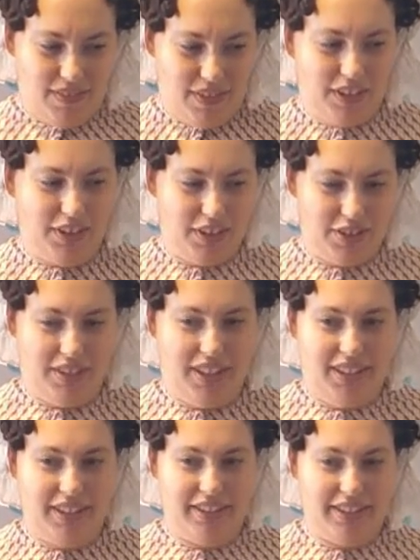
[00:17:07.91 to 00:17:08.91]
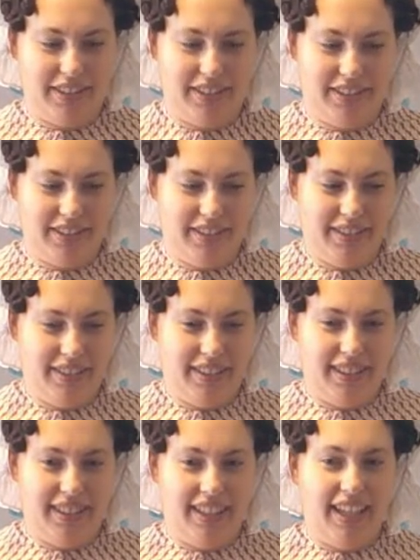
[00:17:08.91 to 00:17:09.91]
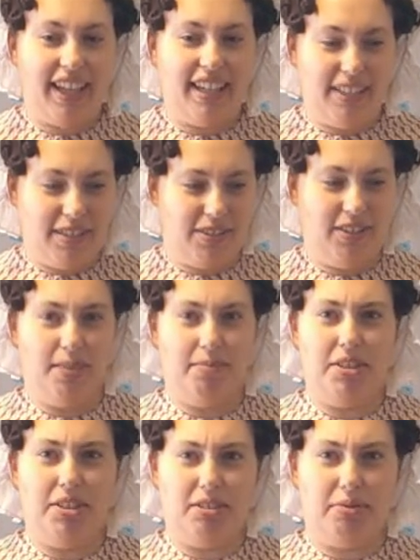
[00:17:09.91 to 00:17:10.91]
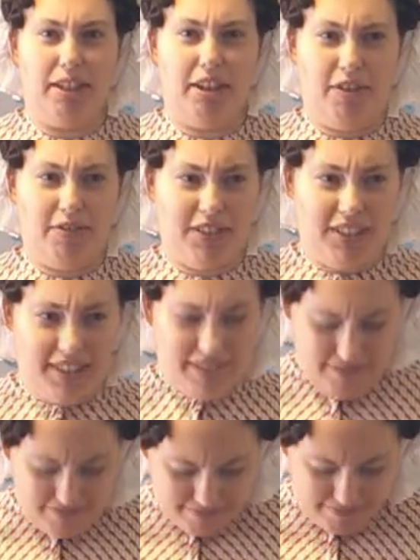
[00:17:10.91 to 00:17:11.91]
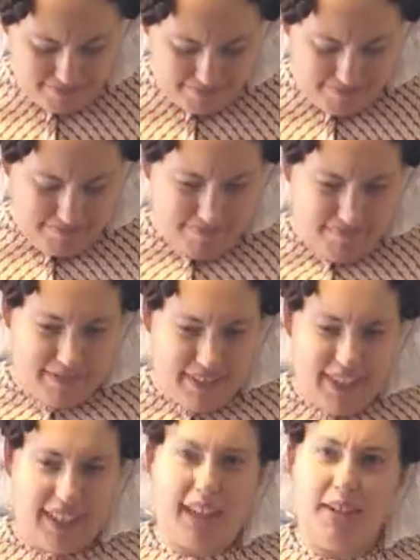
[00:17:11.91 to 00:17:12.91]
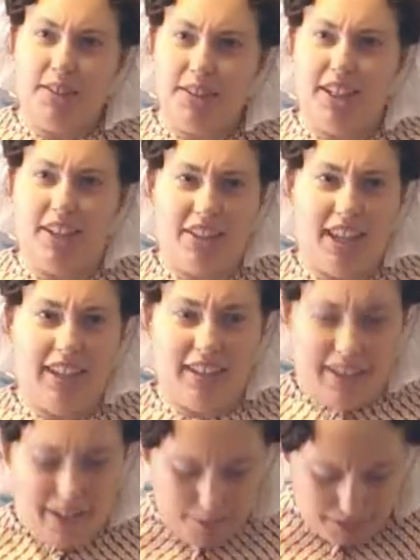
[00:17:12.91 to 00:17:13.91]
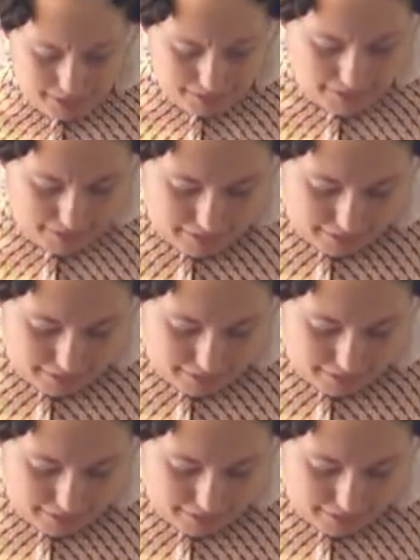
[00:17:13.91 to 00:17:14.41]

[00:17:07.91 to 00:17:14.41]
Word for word: Like he found the strings and he took them and just ran off with it. Kind of wish I got that on camera.